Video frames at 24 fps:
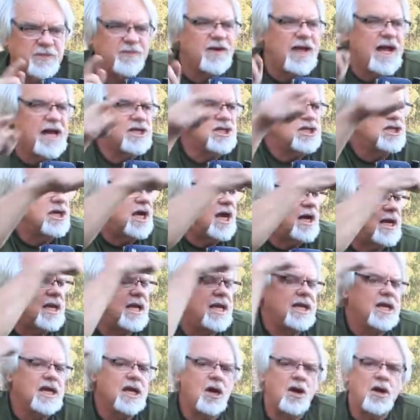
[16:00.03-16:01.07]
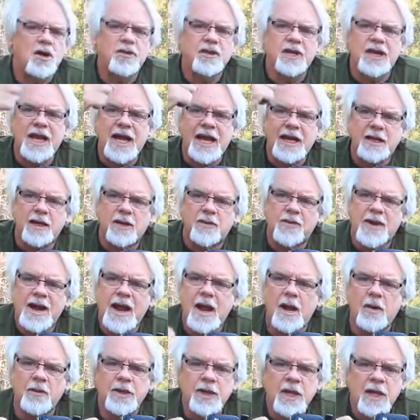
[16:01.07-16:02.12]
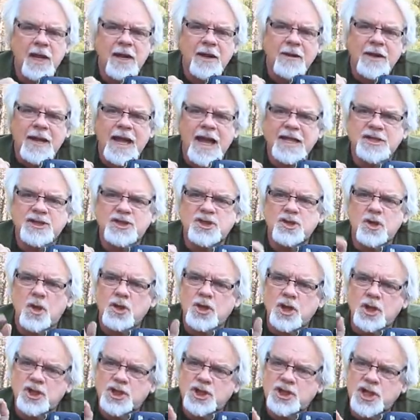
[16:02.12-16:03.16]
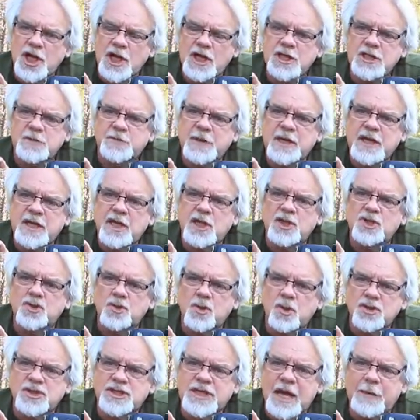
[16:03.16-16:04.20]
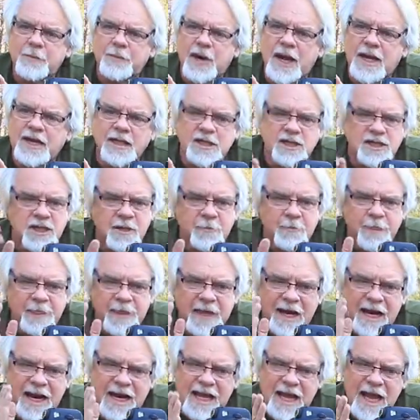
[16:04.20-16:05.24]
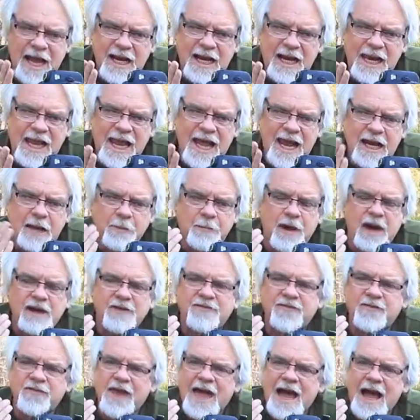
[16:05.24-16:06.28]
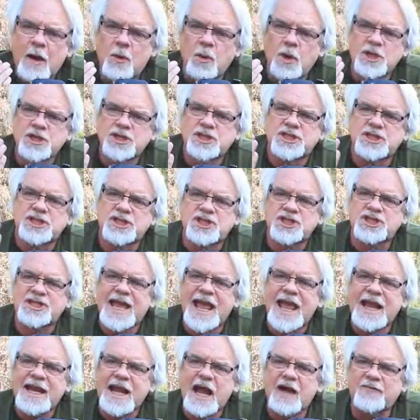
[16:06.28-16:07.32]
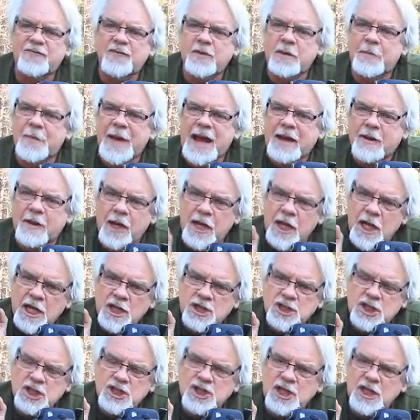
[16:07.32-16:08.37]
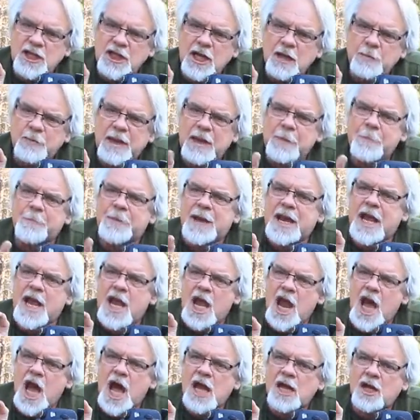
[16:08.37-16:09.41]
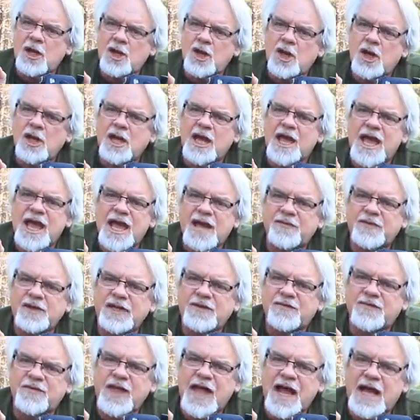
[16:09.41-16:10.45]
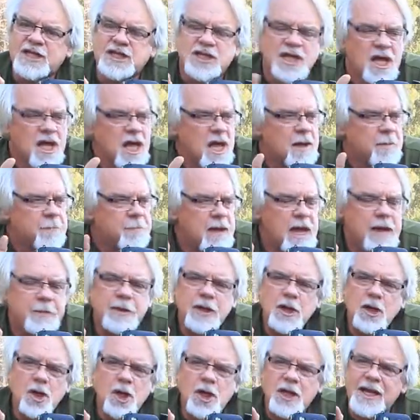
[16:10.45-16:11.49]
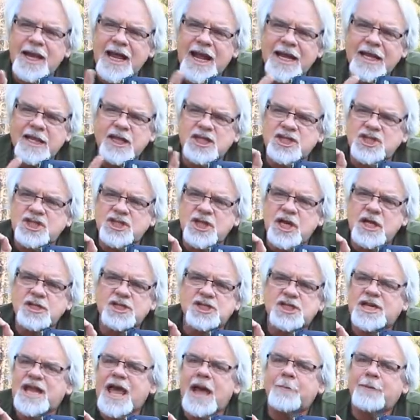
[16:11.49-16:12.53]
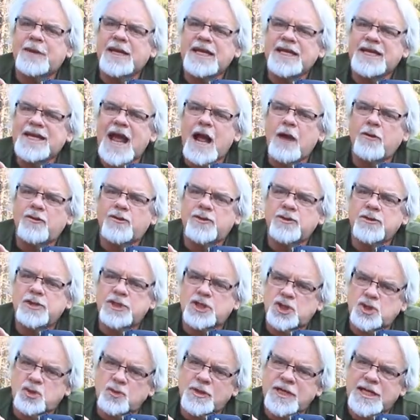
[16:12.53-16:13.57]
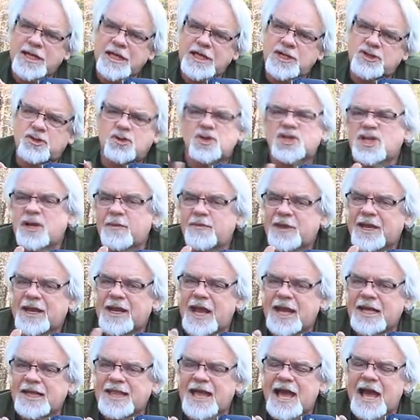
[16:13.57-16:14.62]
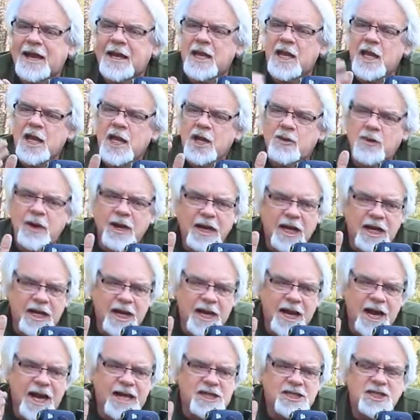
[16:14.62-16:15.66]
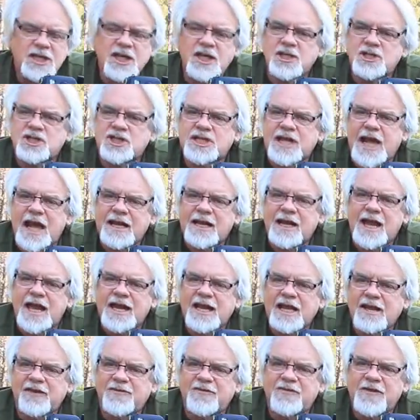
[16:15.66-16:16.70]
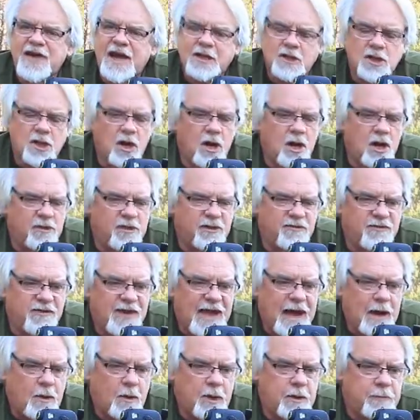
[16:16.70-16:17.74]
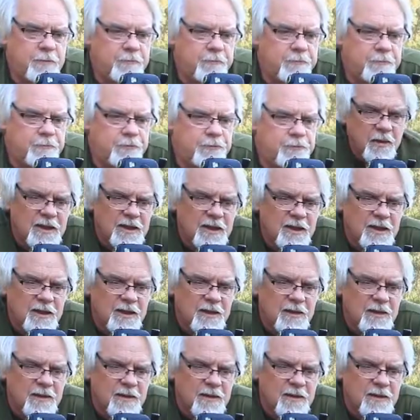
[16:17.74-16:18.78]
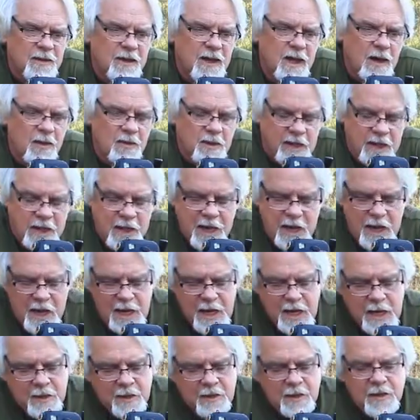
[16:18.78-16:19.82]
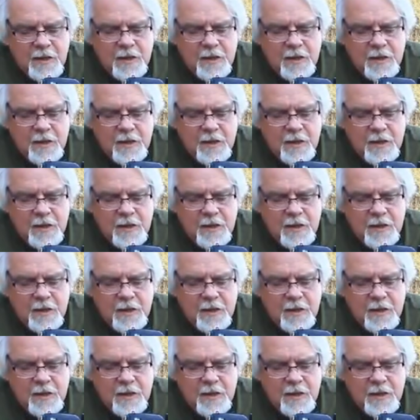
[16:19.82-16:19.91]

the flash is not hitting all the light around, and so your shutter speed controls that brightness. And I kind of like my flowers to stand out from the background just a little bit, but not look heavily flashed. Maybe look like the sun's dabbling down through the trees or something like that, creating a nice little side lighting effect on the flower. Okay,